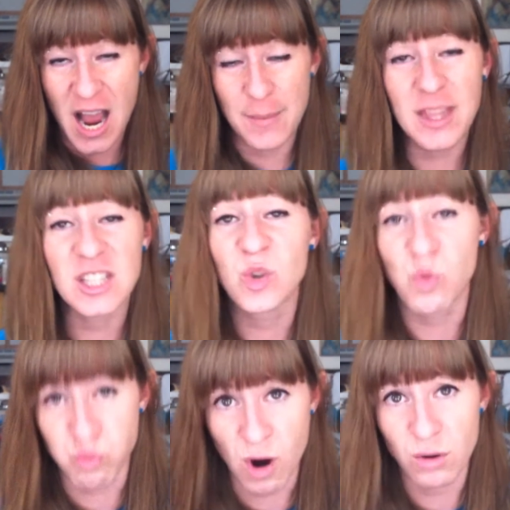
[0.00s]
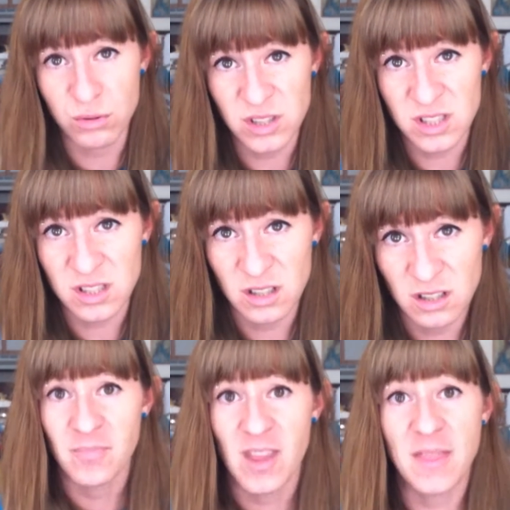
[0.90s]
I mean that's gross.
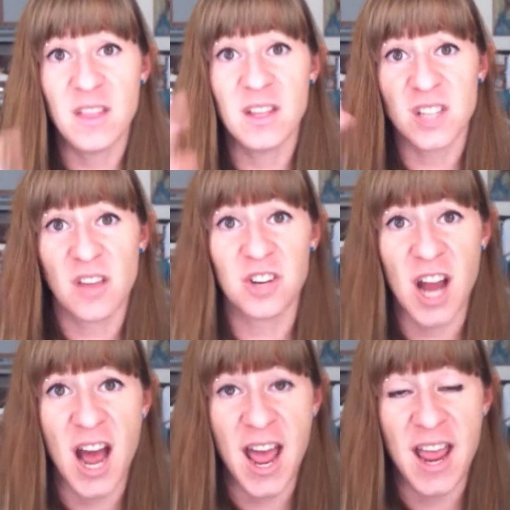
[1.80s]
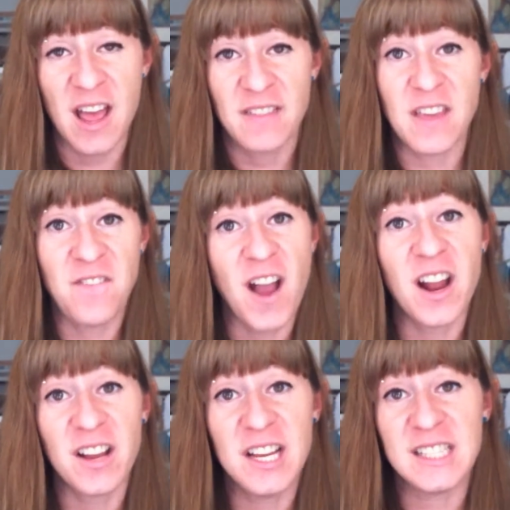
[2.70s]
And then this other guy, they find
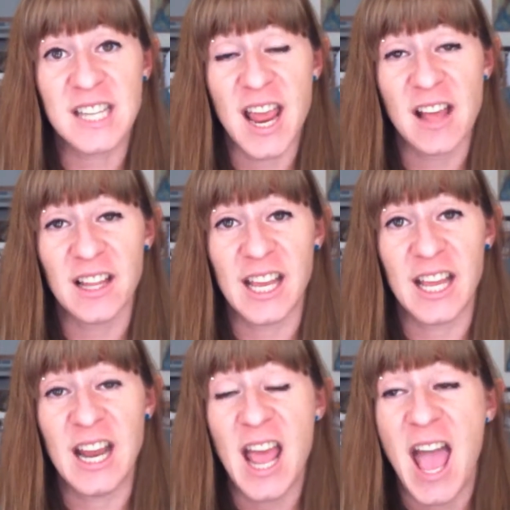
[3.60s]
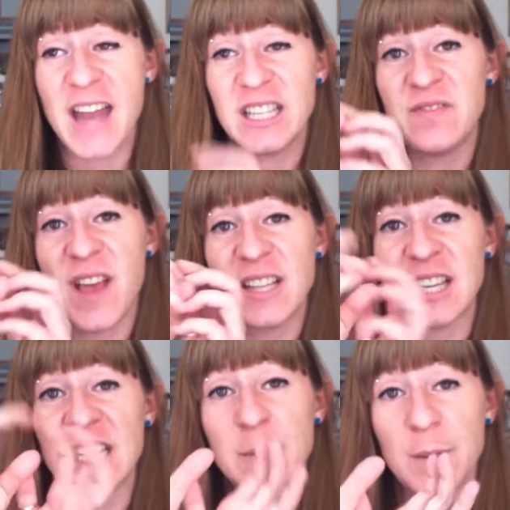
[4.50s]
out he's the alien, and his face
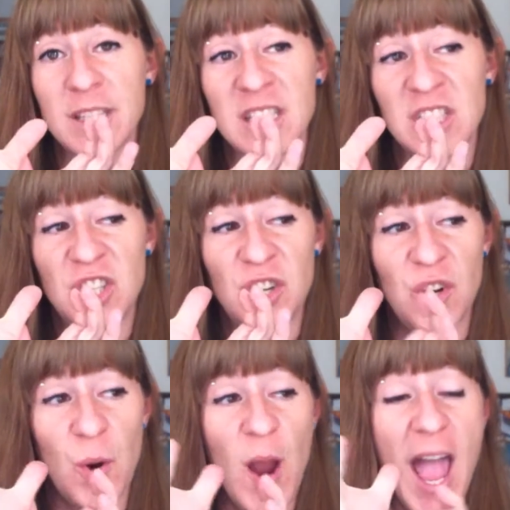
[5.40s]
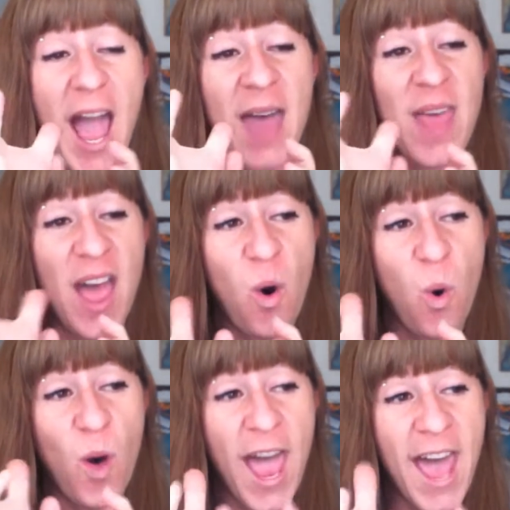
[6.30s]
like splits in two, and the
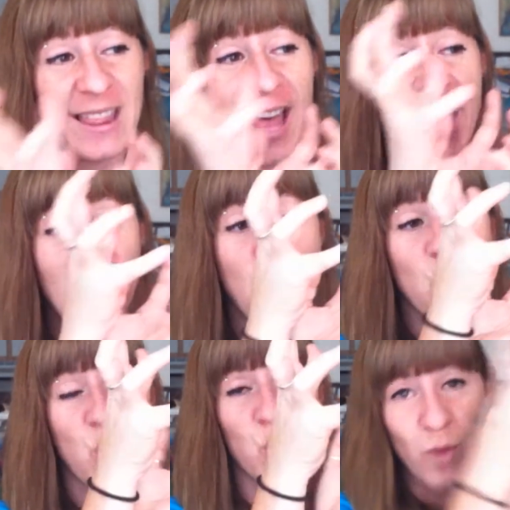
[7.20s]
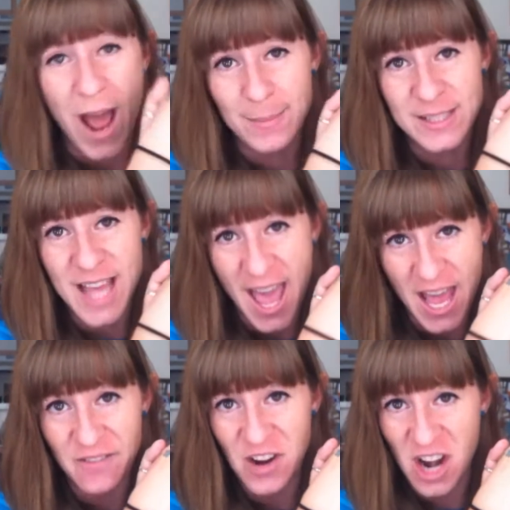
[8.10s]
whole head like grabs the
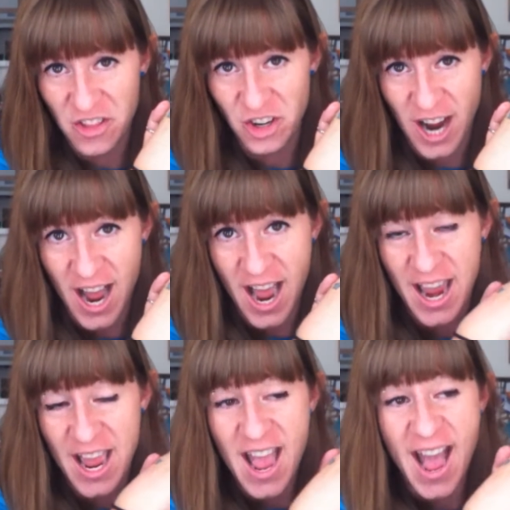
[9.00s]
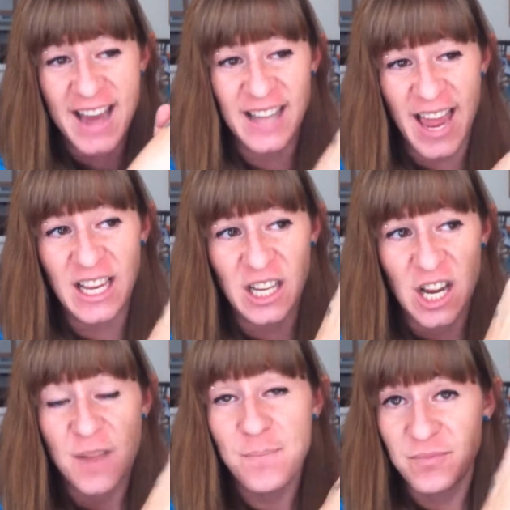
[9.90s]
head of another guy and like
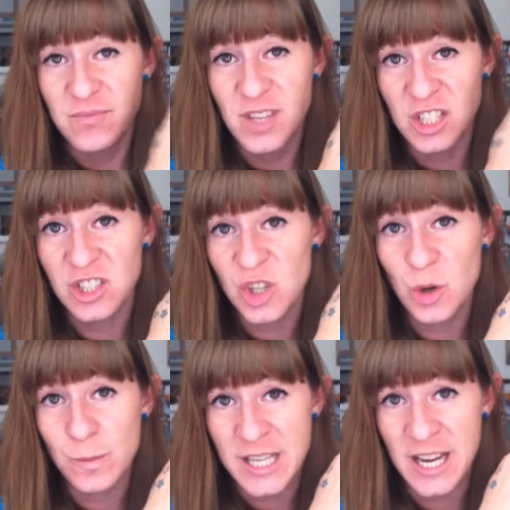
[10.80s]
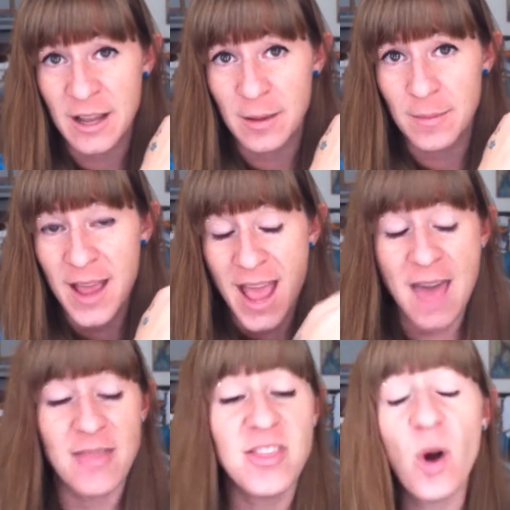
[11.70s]
consumes him.
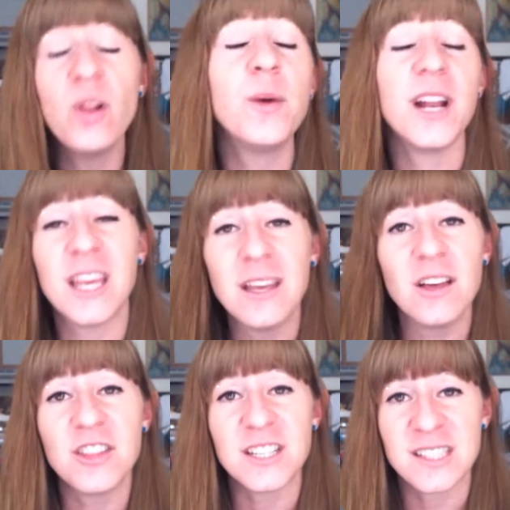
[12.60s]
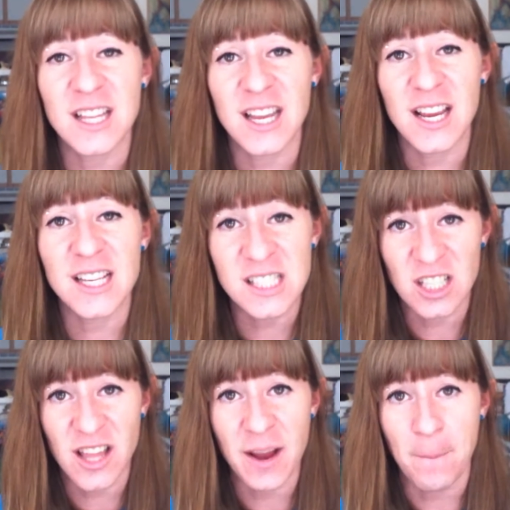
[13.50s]
And the only way to kill this thing is
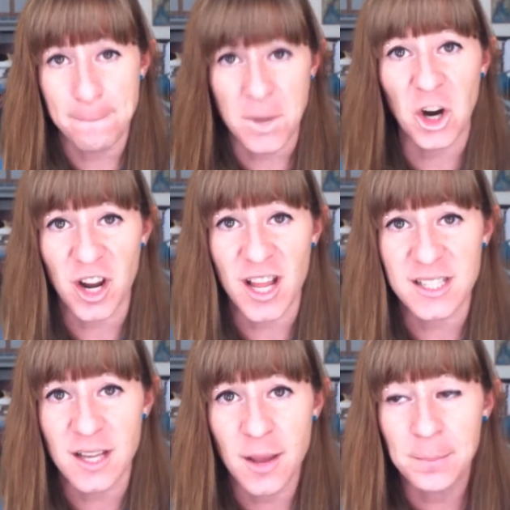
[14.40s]
to like burn it.